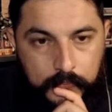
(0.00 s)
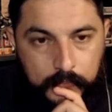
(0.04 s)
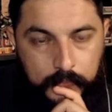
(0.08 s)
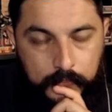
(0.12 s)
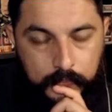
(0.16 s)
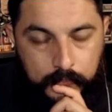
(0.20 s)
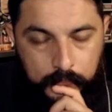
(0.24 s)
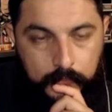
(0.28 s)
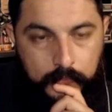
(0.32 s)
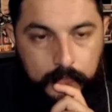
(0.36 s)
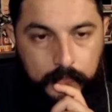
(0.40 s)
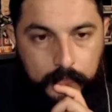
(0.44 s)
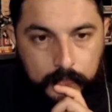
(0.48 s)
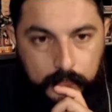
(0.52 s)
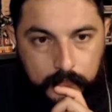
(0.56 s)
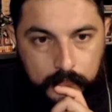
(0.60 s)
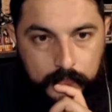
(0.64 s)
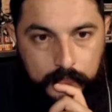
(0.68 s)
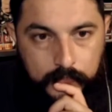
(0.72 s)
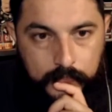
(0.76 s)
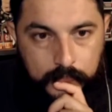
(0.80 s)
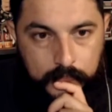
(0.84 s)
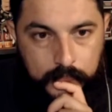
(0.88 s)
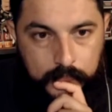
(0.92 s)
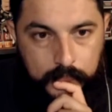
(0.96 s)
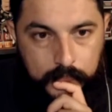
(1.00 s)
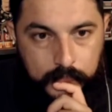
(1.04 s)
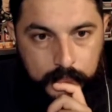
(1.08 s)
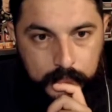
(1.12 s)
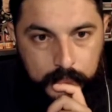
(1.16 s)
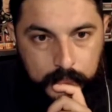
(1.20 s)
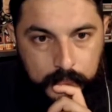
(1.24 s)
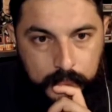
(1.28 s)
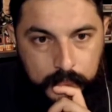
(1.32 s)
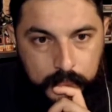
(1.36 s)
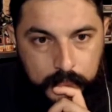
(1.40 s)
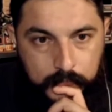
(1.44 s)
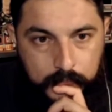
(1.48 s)
Mm-hmm. His wife
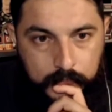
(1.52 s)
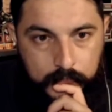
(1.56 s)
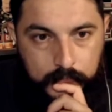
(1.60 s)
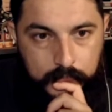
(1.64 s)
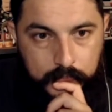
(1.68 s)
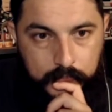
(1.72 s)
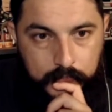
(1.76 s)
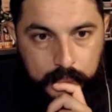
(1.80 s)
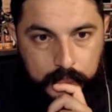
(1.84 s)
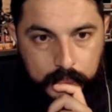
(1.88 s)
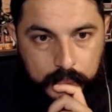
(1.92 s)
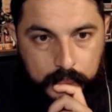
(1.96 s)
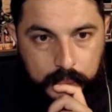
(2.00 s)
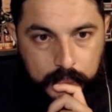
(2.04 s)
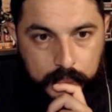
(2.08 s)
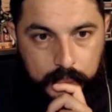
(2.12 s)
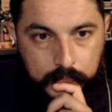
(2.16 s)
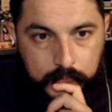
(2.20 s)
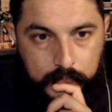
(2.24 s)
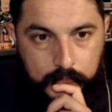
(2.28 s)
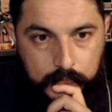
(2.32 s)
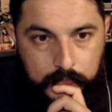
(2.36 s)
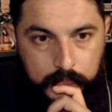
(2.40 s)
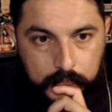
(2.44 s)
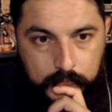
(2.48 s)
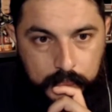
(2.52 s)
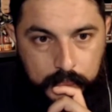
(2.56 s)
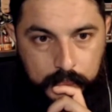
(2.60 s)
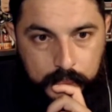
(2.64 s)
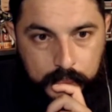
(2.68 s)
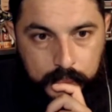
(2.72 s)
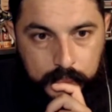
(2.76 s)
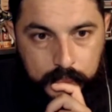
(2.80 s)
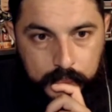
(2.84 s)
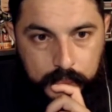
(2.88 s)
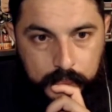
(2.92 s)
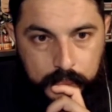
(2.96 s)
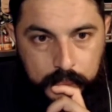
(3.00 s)
died. They explain how his wife died.
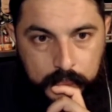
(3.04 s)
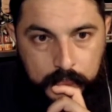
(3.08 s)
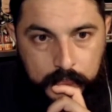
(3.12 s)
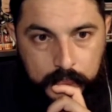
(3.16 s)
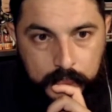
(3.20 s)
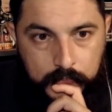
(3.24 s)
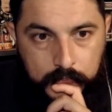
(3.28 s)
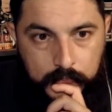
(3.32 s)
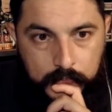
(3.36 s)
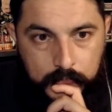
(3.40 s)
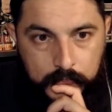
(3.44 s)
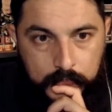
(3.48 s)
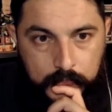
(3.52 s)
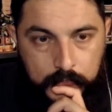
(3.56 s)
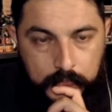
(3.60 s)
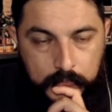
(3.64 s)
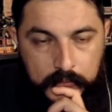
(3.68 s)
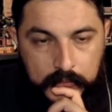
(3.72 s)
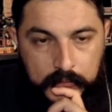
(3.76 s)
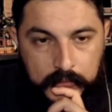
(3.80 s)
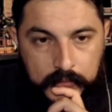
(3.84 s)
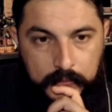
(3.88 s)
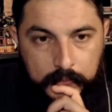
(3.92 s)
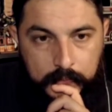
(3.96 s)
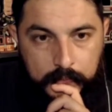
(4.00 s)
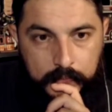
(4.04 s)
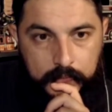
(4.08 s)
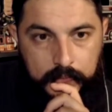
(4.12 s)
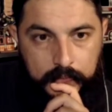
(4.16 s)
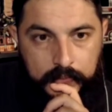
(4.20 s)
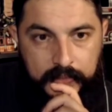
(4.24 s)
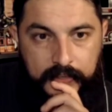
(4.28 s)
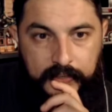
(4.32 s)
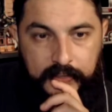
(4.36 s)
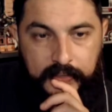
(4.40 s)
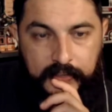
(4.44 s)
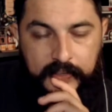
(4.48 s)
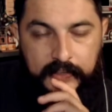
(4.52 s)
You
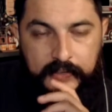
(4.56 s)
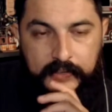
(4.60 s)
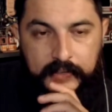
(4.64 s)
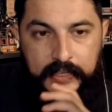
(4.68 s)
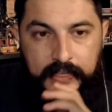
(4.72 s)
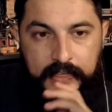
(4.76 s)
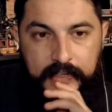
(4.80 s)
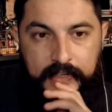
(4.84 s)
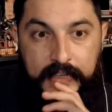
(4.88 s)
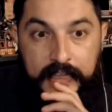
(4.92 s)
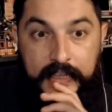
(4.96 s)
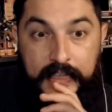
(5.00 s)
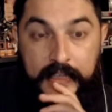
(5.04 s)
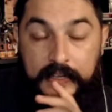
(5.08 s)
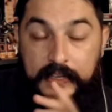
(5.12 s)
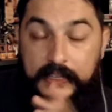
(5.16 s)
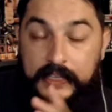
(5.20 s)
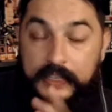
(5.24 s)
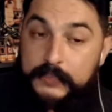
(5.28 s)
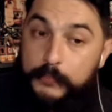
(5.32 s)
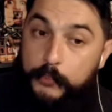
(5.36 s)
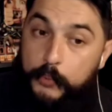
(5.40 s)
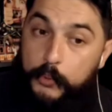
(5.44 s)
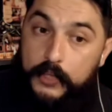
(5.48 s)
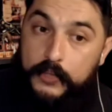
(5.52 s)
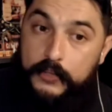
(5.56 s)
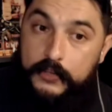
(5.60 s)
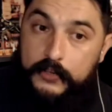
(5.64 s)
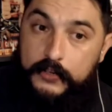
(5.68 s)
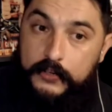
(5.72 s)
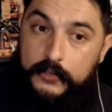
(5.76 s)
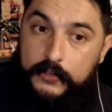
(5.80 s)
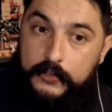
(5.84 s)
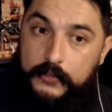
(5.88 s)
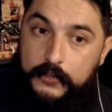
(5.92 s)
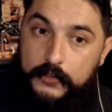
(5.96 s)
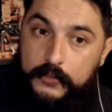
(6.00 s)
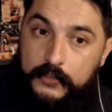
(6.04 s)
know. And his brother,
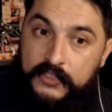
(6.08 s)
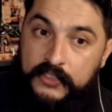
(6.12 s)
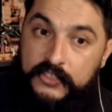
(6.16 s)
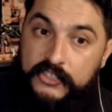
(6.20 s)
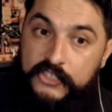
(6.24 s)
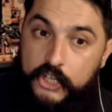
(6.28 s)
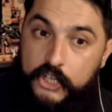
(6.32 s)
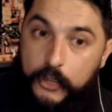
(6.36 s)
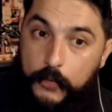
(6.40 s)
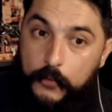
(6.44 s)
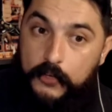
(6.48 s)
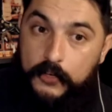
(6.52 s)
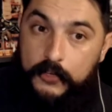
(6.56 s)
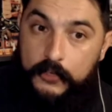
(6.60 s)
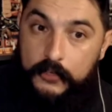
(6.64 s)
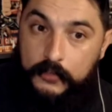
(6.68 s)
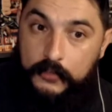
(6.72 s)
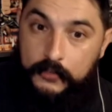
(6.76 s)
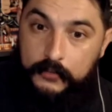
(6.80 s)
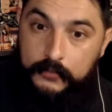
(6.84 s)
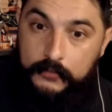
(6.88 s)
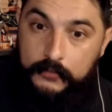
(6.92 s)
the Joker.